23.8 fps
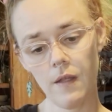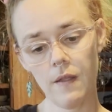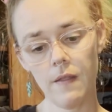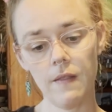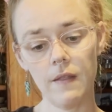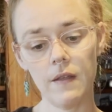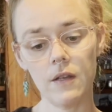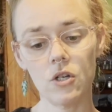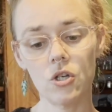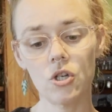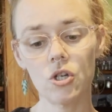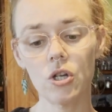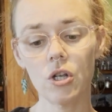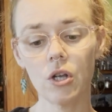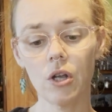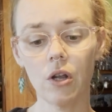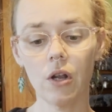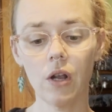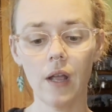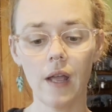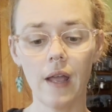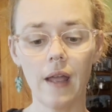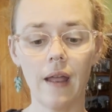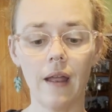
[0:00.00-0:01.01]
The
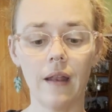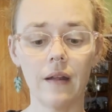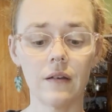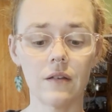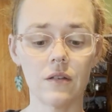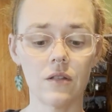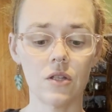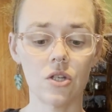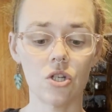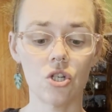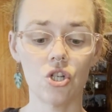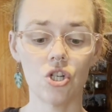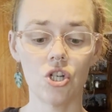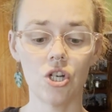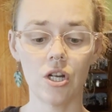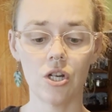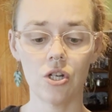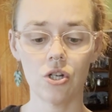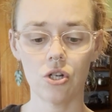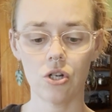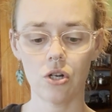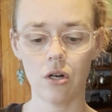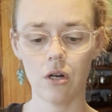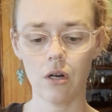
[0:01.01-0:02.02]
sugar and the
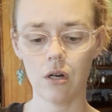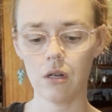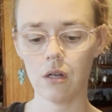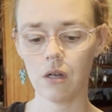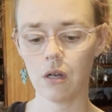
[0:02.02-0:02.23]
ginger